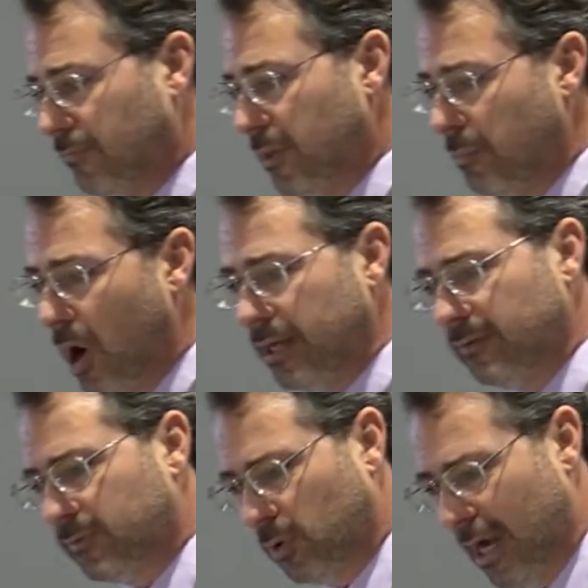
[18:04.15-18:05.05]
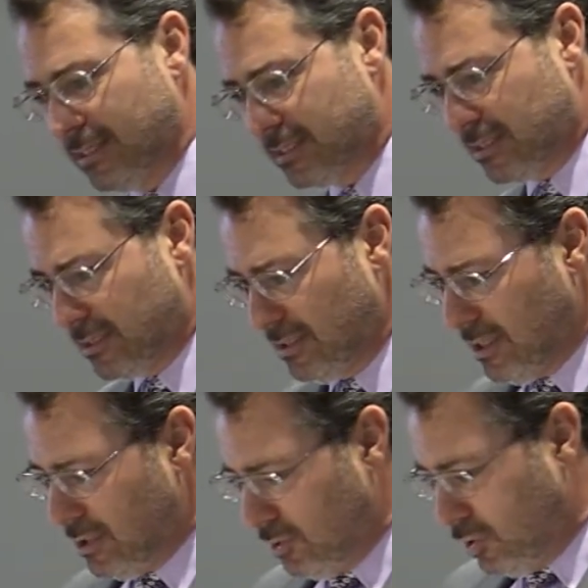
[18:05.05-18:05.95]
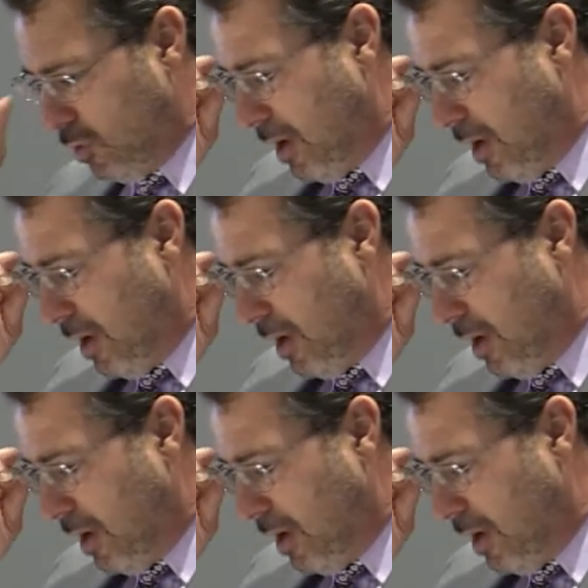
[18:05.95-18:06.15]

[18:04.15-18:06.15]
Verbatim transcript: for the body of Christ. You know,